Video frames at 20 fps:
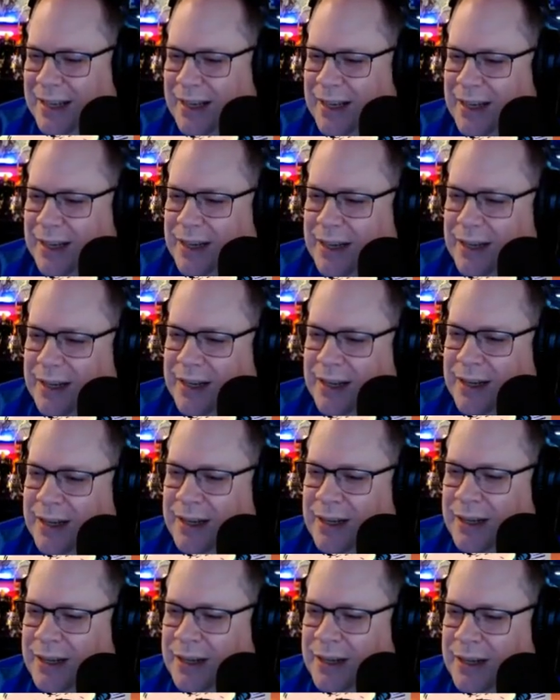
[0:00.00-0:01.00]

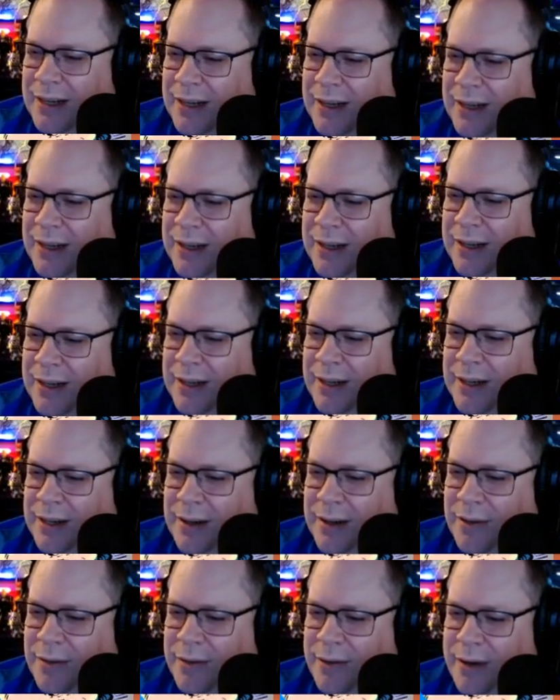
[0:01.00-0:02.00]
Uh,
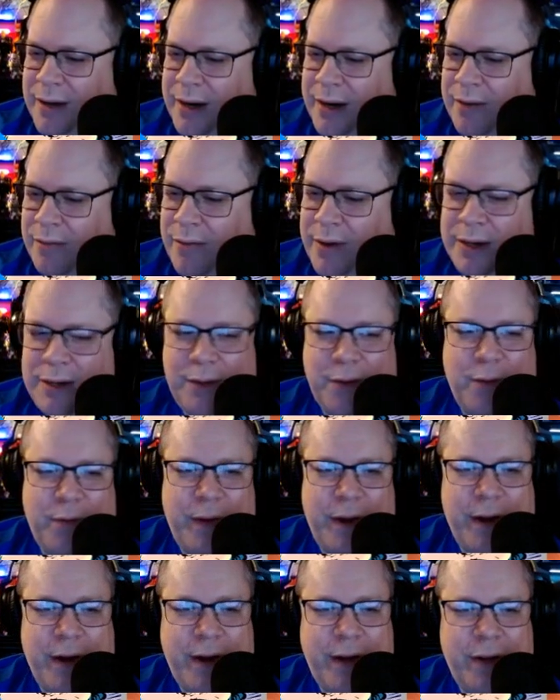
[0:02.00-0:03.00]
yeah, Russell,
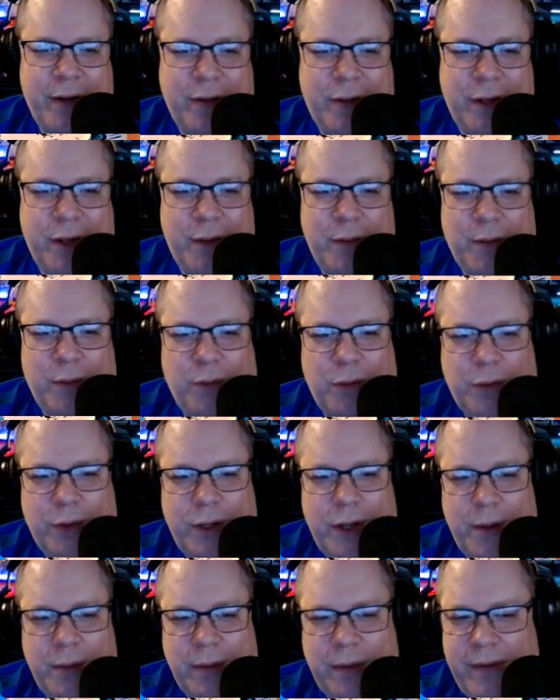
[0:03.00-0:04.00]
very old
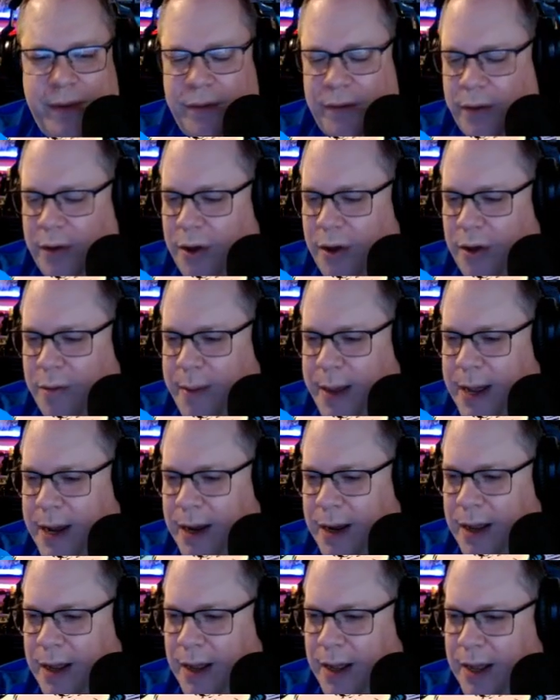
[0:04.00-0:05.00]
Thames of Evil. Call
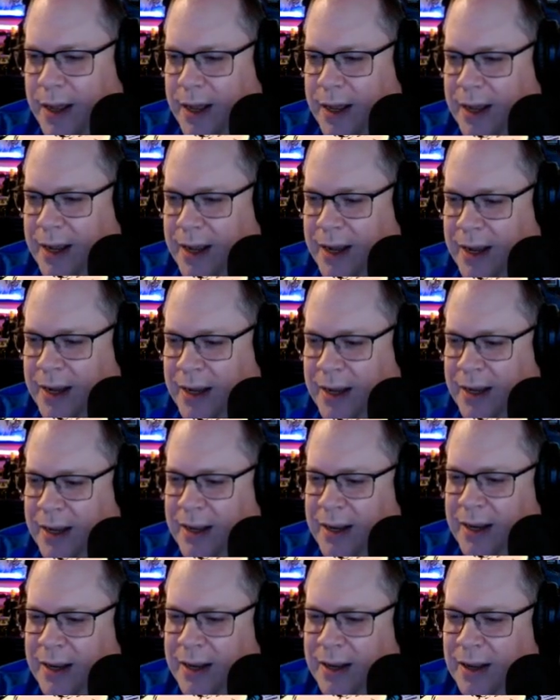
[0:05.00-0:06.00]
yes. Uh,
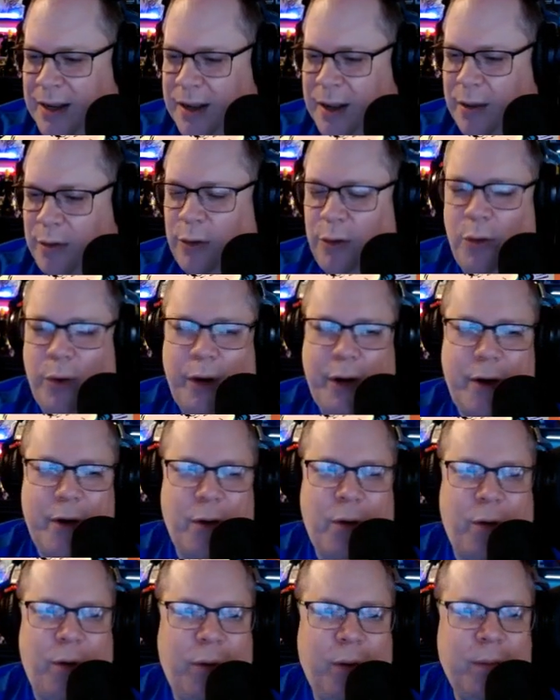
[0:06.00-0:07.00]
oh Lord,
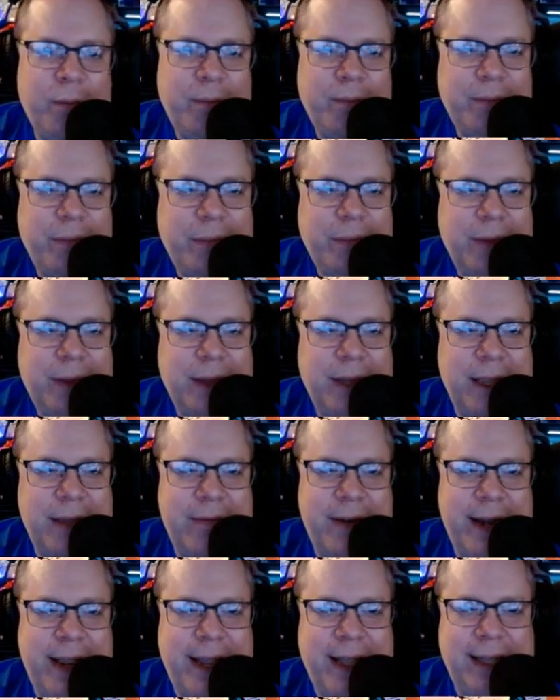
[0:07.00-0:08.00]
no.
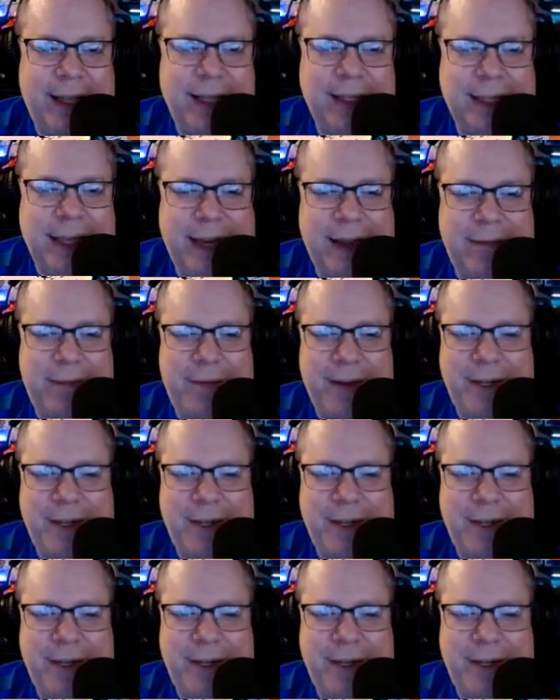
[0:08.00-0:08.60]
Even aliens like a